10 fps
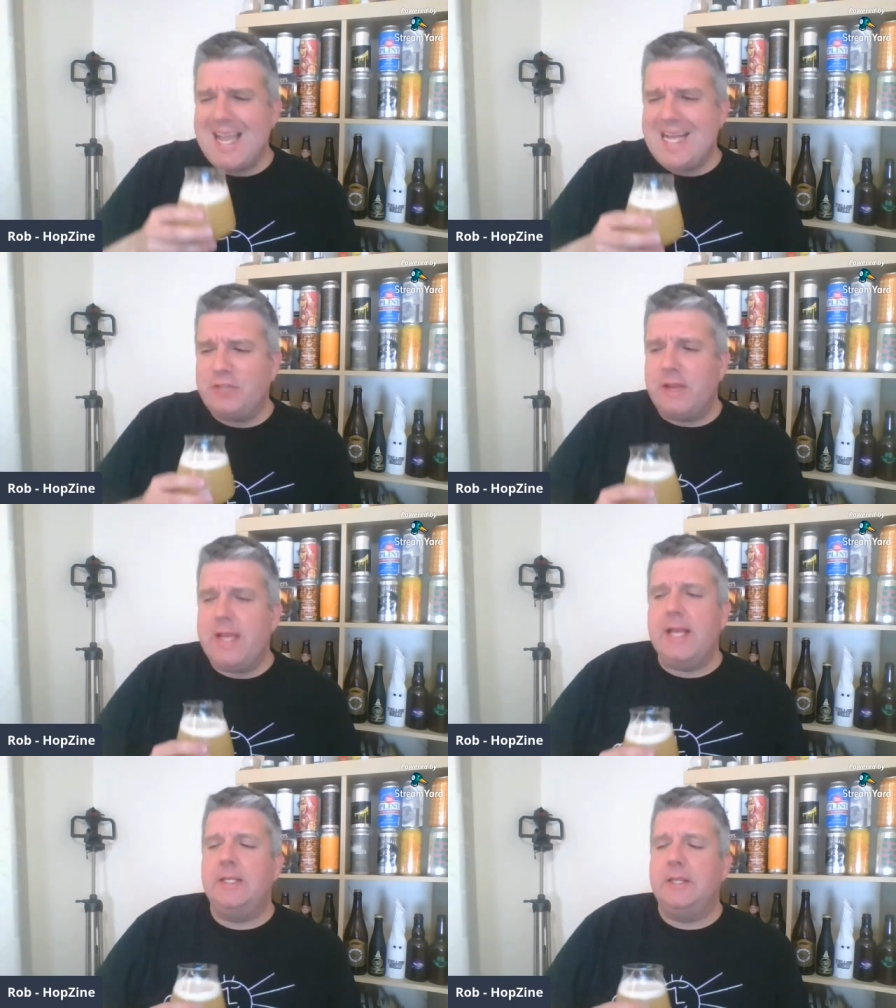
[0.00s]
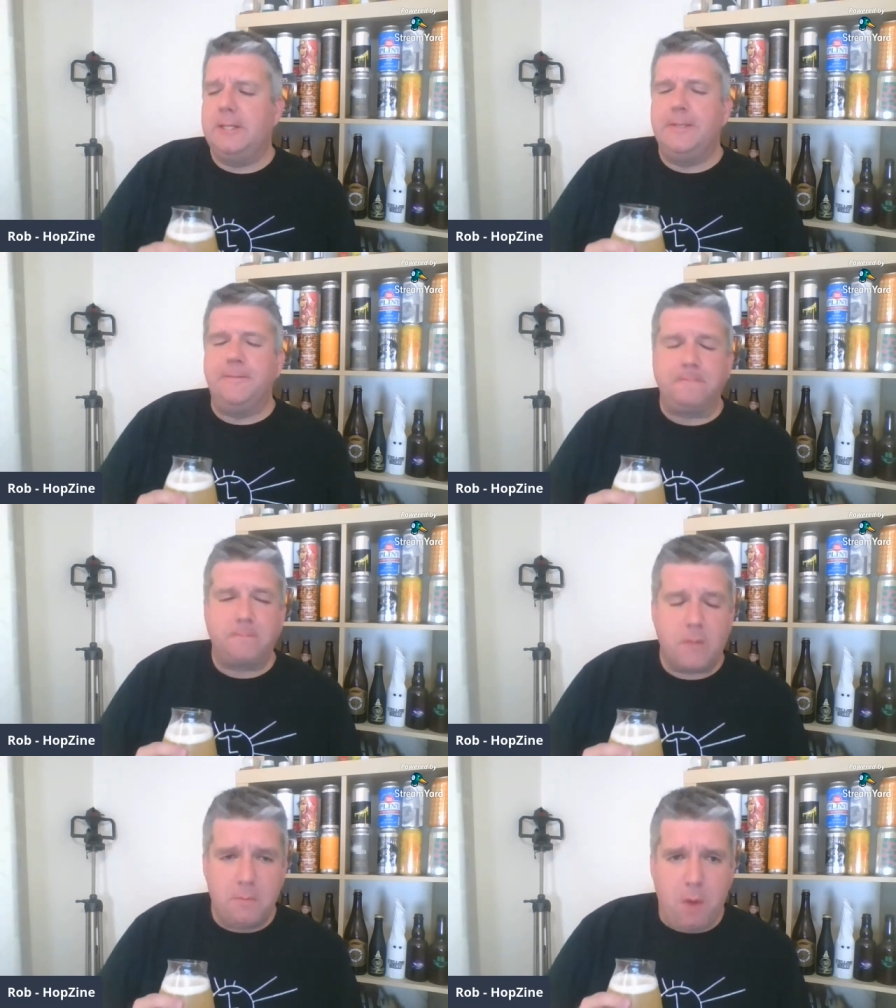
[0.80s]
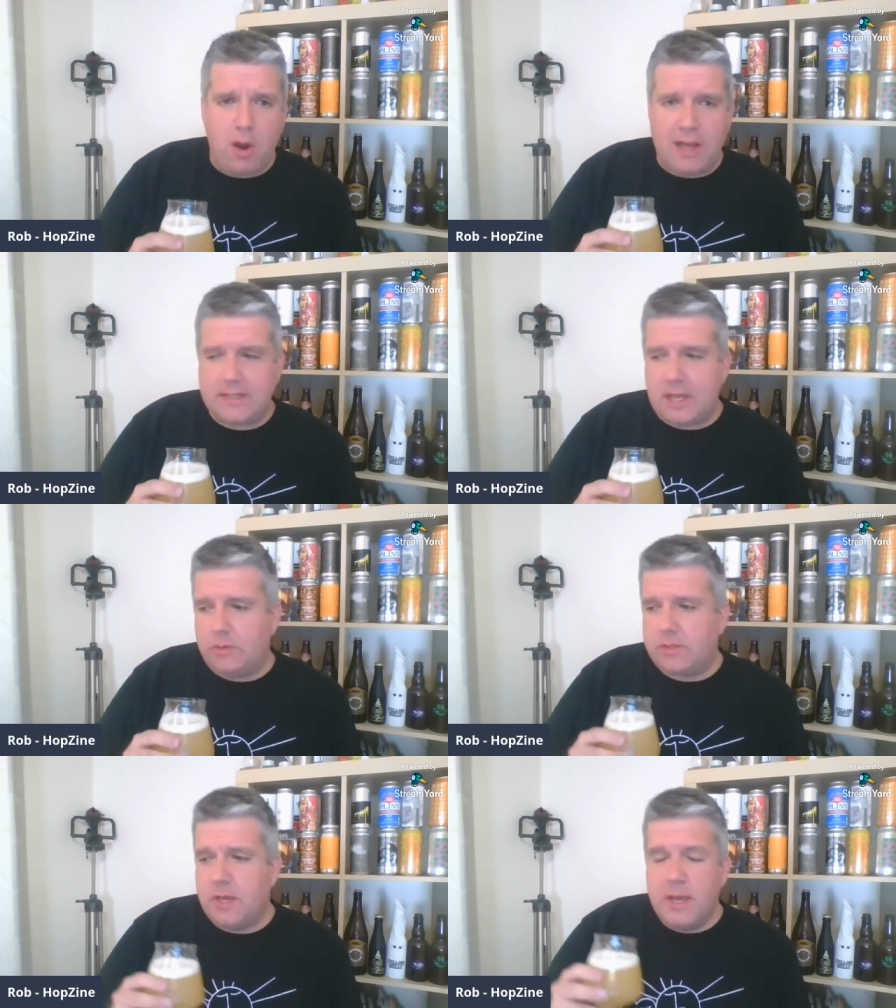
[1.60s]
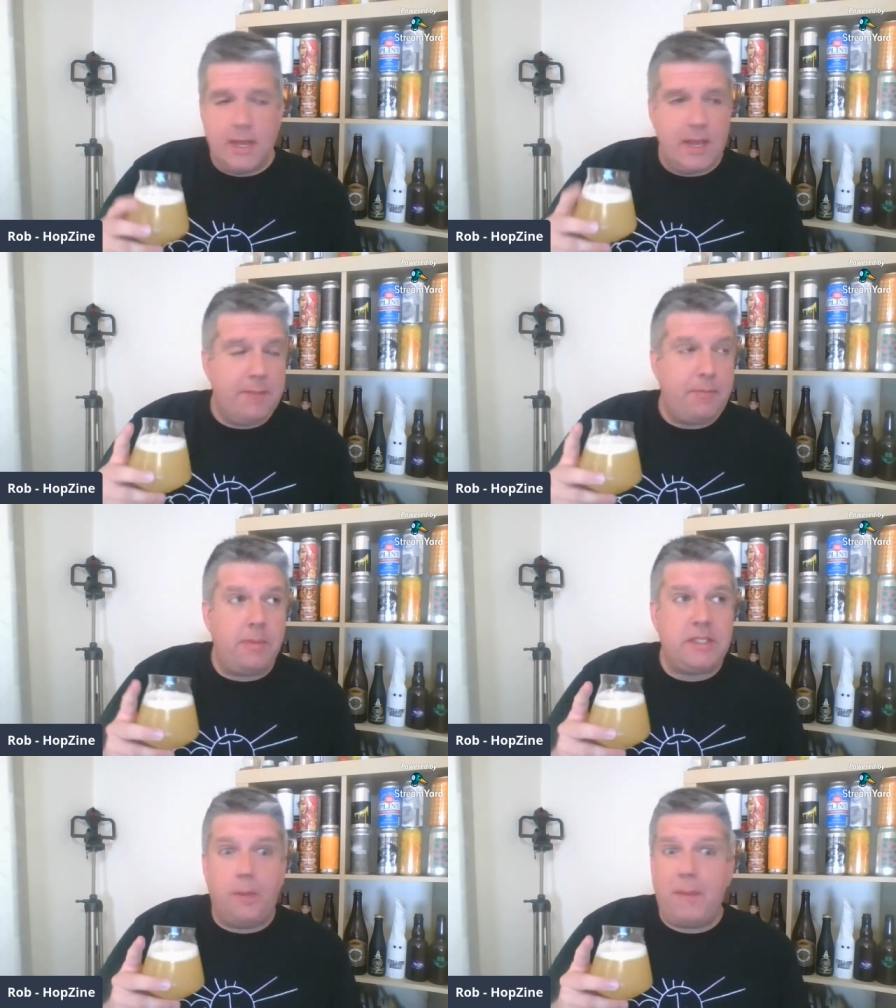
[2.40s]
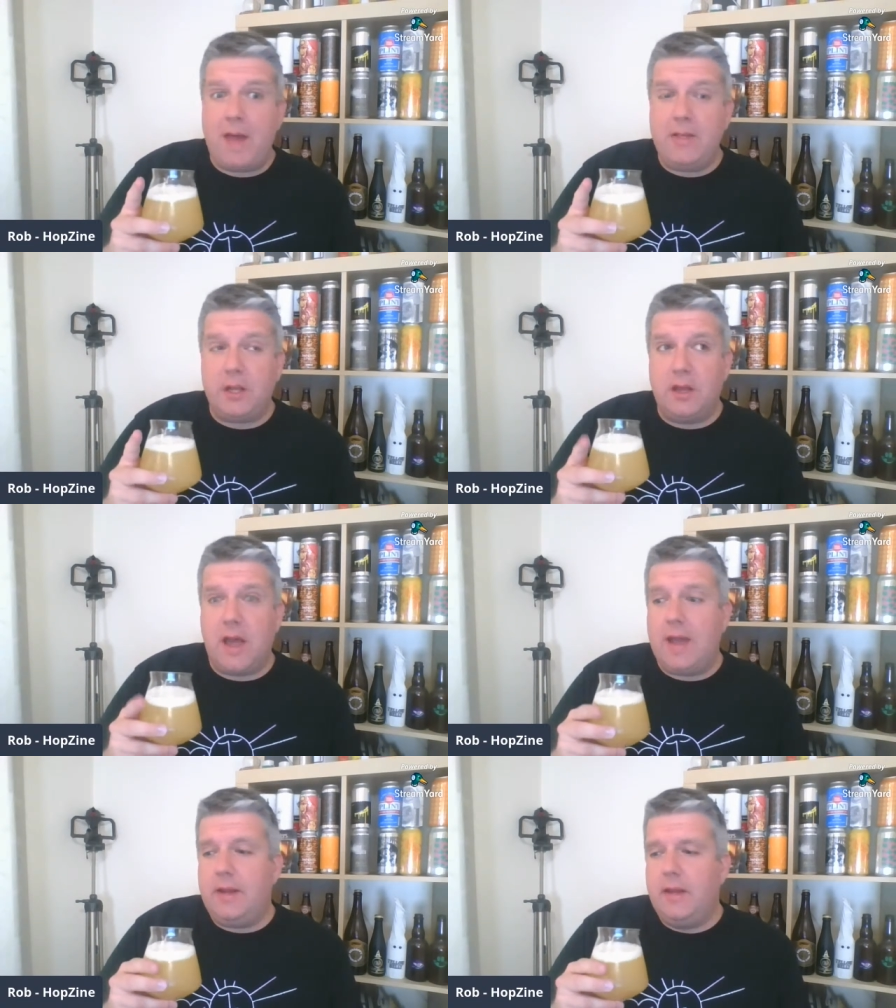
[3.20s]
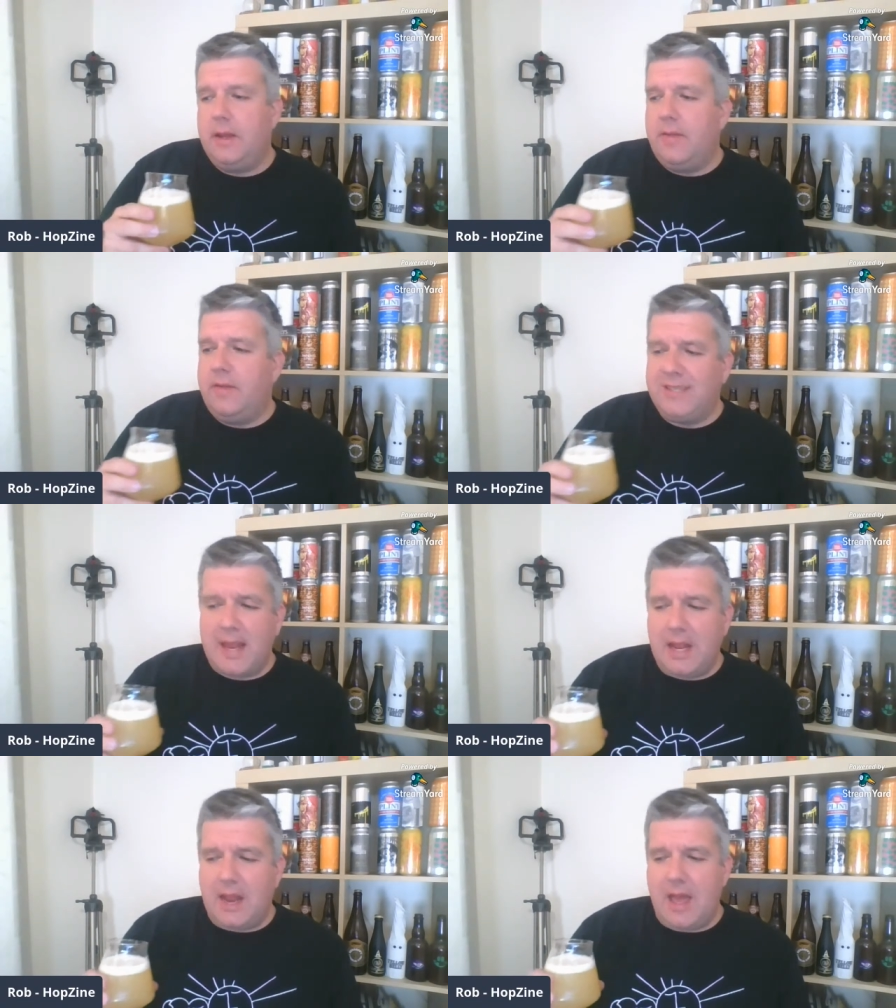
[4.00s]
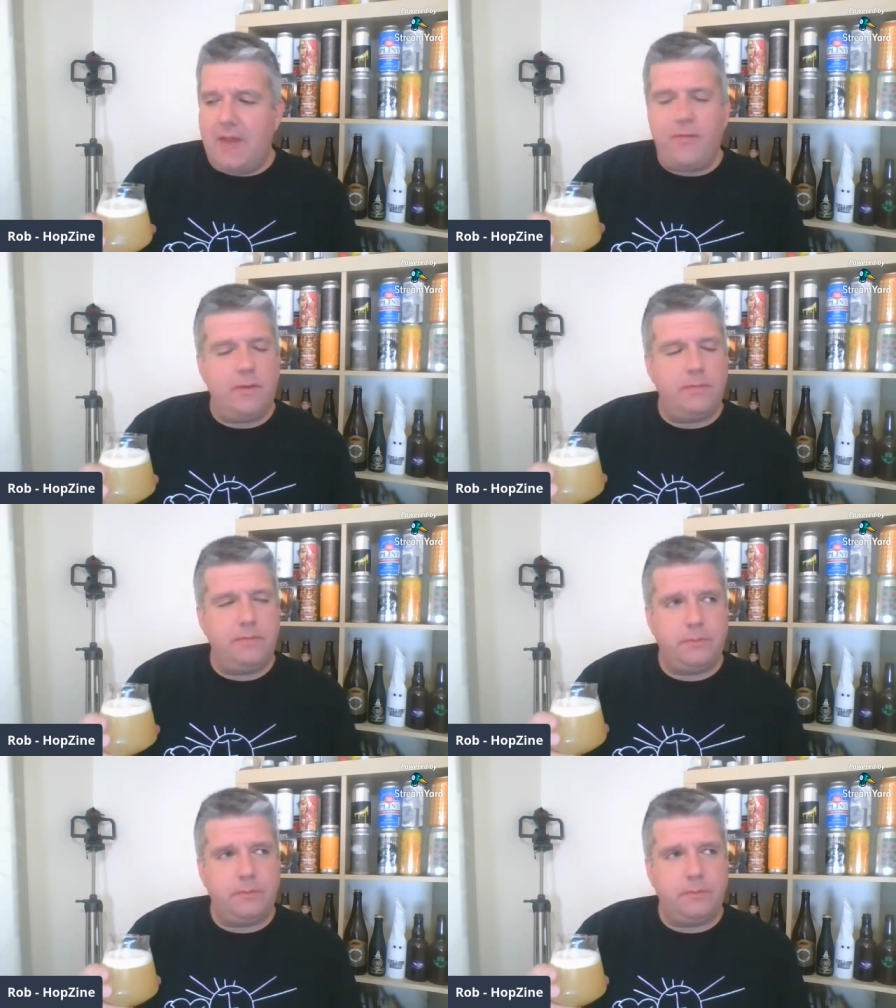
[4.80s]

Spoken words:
Getting drinking more Glasshouse. You can probably still buy this online if there's any left.